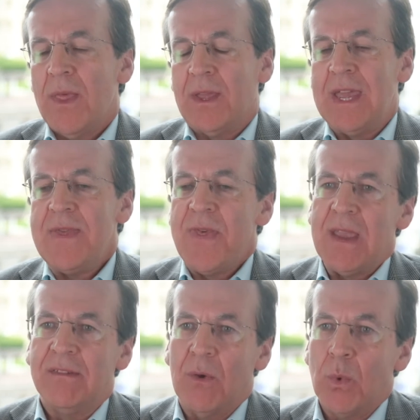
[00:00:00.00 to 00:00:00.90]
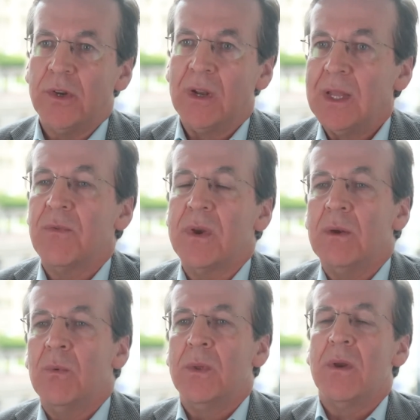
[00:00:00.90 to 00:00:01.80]
of the key things that we're
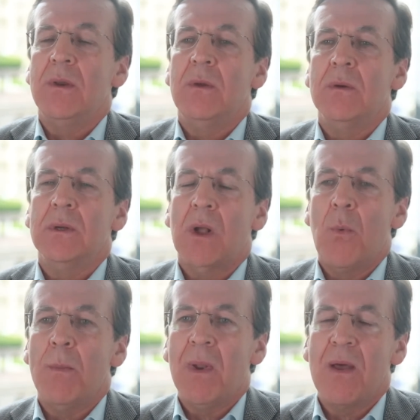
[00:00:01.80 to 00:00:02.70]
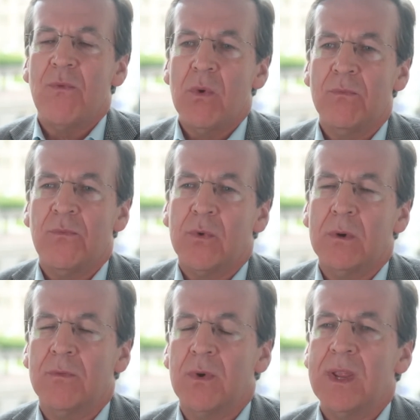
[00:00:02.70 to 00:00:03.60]
delivering with our new open platform
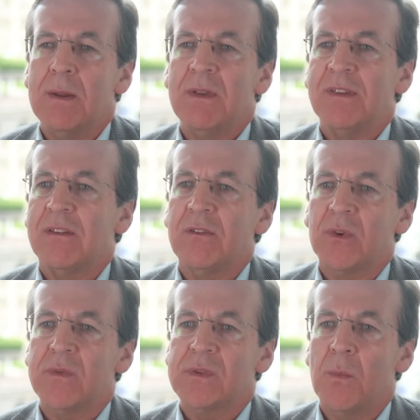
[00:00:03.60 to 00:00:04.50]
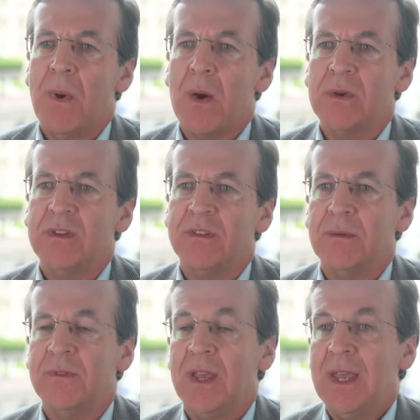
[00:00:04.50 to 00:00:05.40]
for database as a service on Power
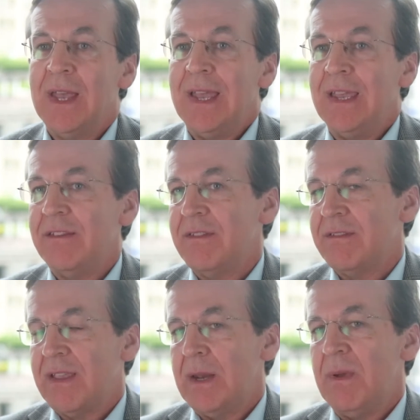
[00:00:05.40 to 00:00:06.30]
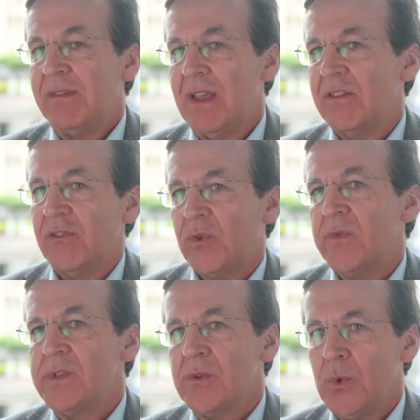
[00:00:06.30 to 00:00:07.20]
Systems is this database as a
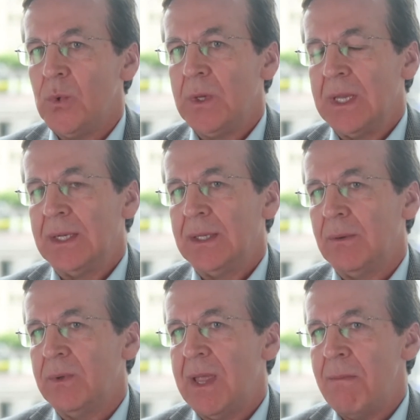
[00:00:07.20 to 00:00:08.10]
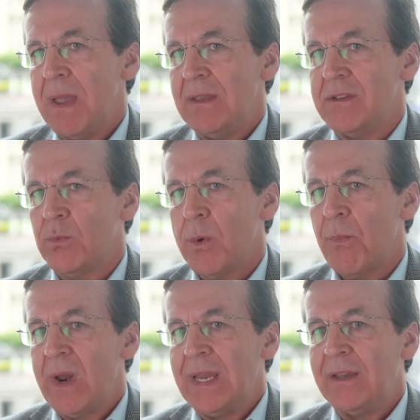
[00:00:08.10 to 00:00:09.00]
service toolkit. What that means is we're
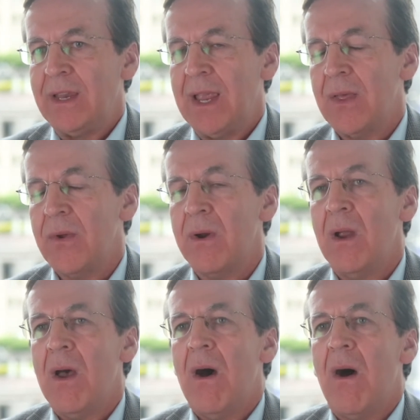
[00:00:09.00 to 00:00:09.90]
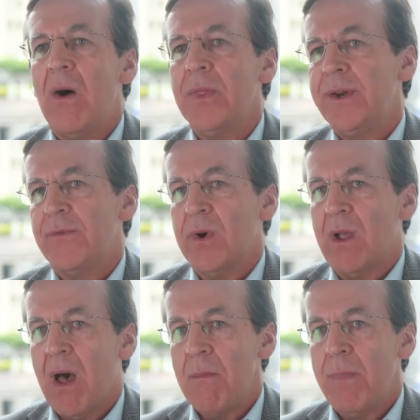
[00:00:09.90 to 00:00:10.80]
bringing together all the
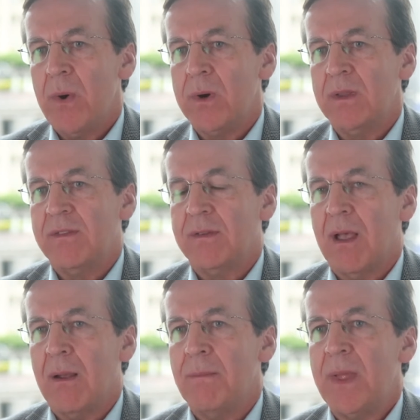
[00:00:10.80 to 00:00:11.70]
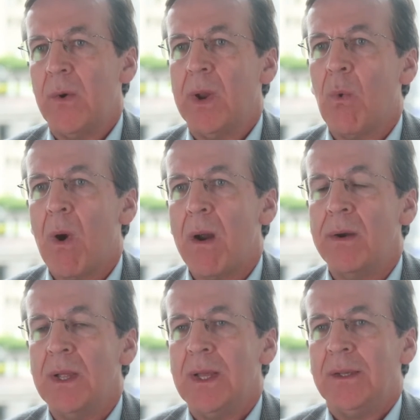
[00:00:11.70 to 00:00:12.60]
different components that are
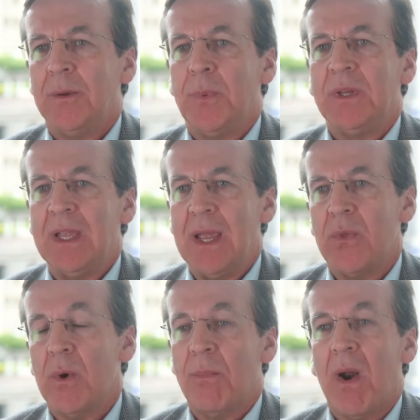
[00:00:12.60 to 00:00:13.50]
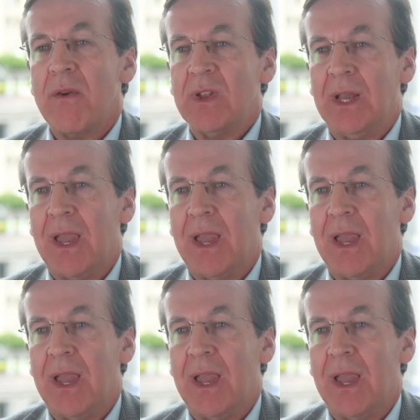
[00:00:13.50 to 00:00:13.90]
required to put together a private